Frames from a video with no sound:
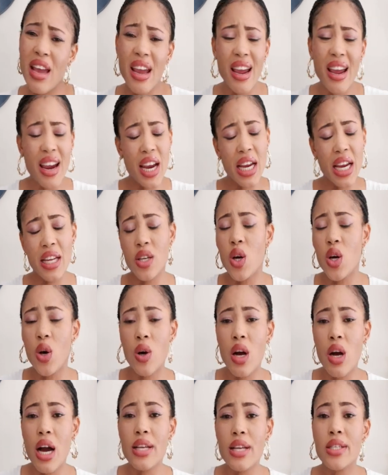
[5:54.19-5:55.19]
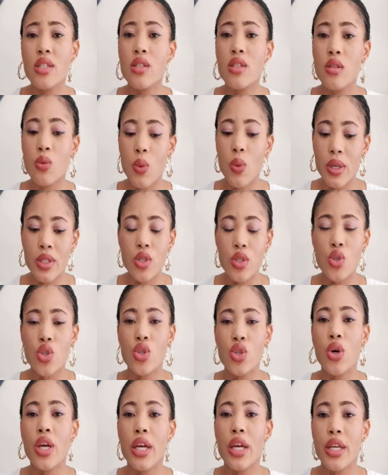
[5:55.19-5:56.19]
there. No, I just wanted
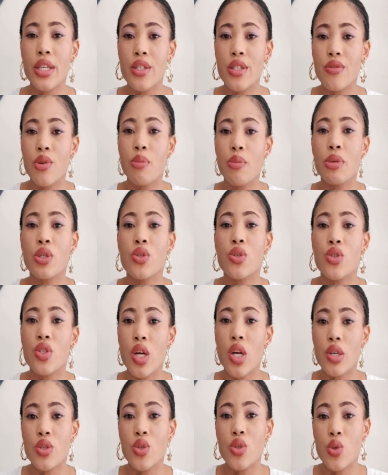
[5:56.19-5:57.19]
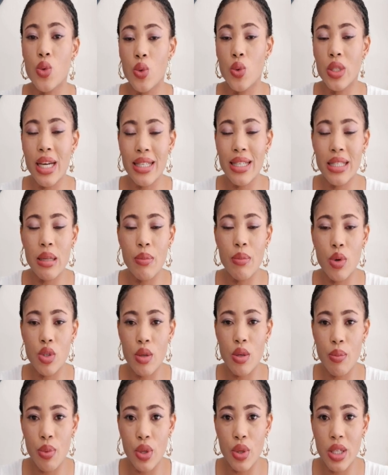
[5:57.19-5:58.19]
to know English for me to start school. That's the
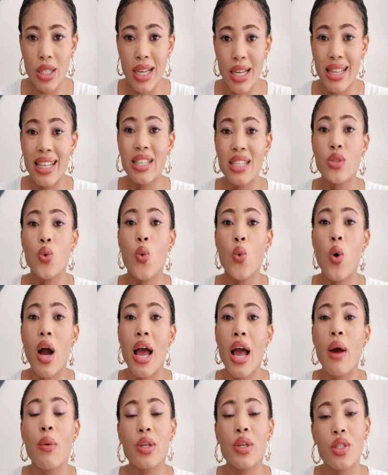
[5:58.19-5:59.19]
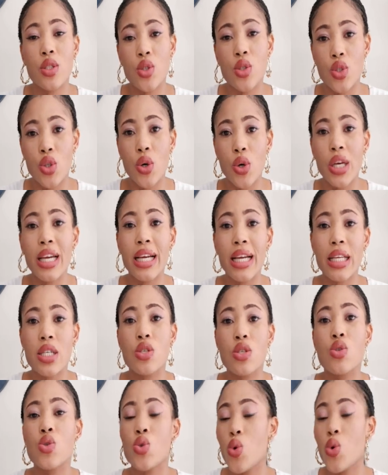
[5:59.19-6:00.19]
most important thing. That's why I wanted to know
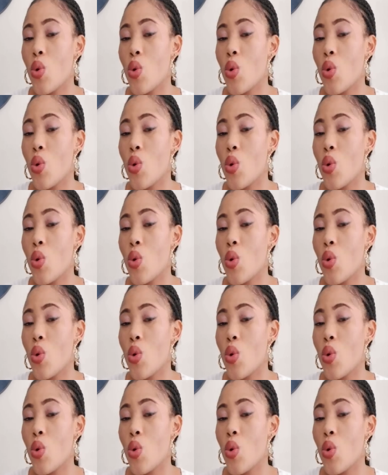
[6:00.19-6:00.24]
English